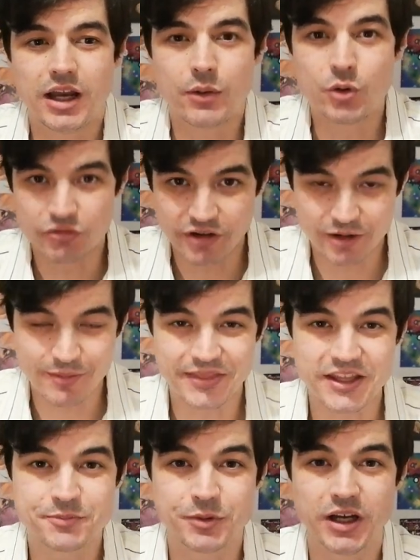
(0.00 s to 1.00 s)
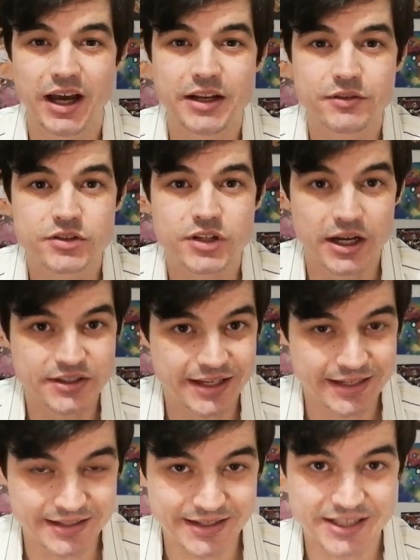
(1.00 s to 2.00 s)
I wouldn't recommend this, but I started
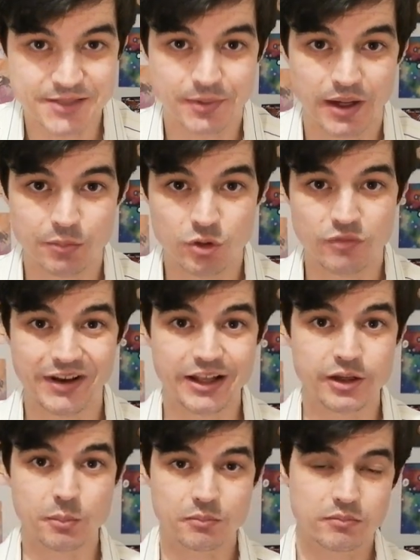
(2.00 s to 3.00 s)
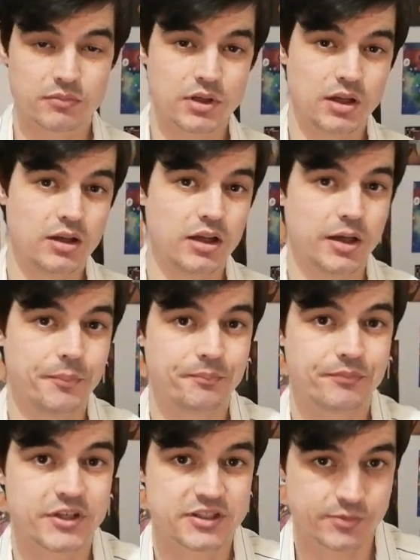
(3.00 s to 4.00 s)
taking diazepam or Valium,
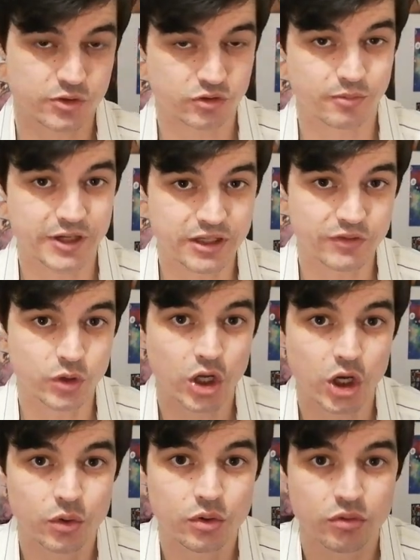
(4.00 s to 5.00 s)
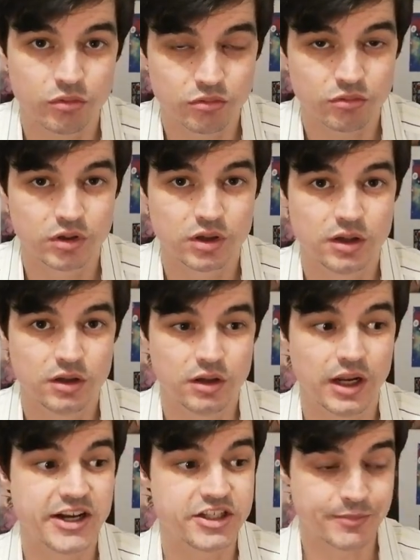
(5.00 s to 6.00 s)
because I'm sure many of you know.
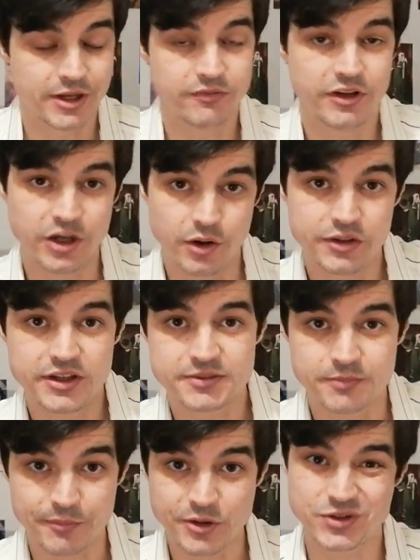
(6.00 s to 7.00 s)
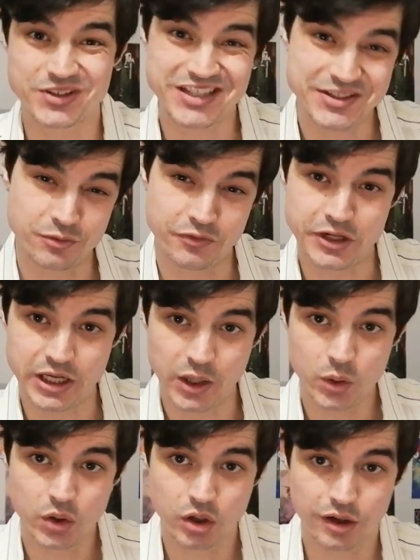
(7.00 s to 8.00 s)
I actually made a video on this, my most successful
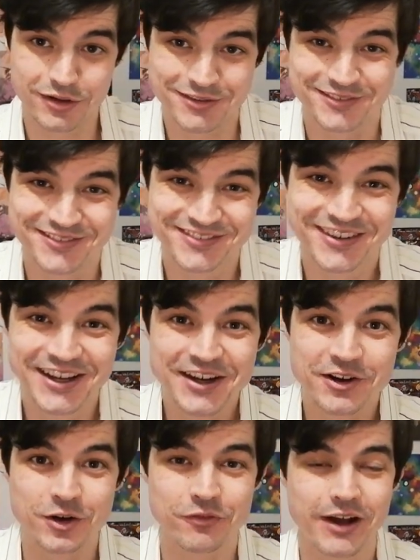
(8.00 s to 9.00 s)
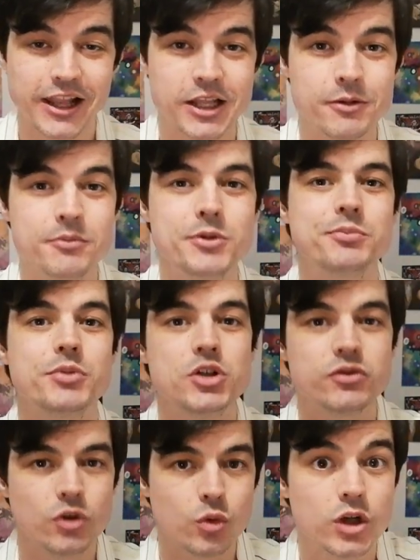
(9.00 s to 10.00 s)
video, called Valium
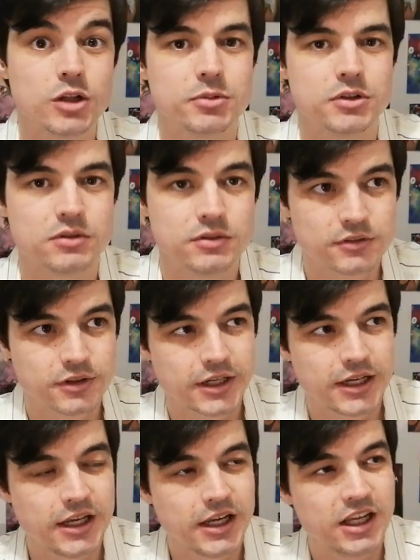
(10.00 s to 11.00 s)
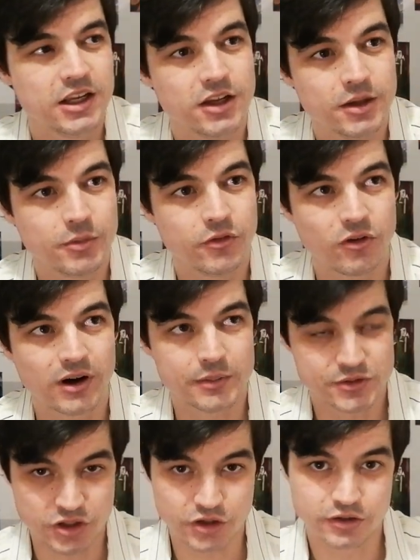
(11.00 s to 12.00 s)
Beautiful Whirlpool. before I
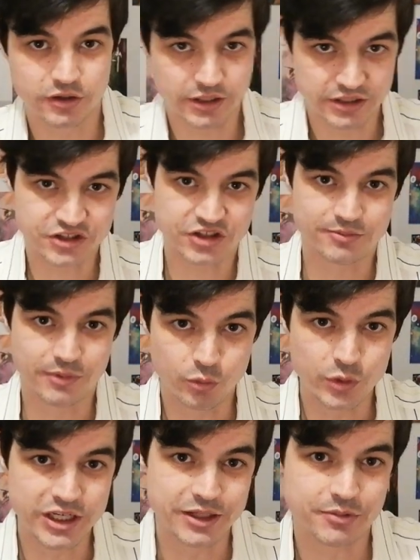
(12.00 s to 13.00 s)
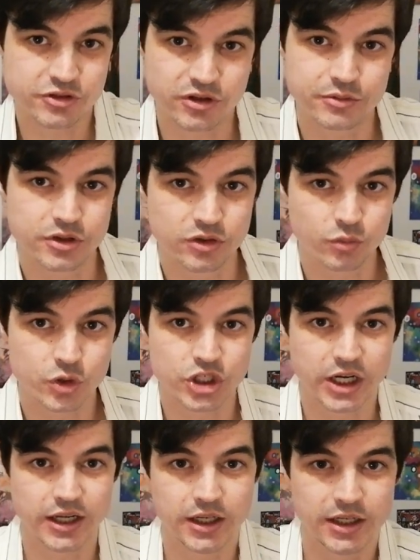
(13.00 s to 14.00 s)
was on a legitimate weaning prescription, which
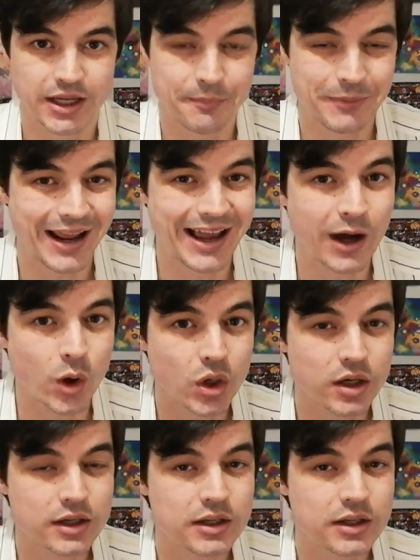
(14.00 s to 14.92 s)
I am now,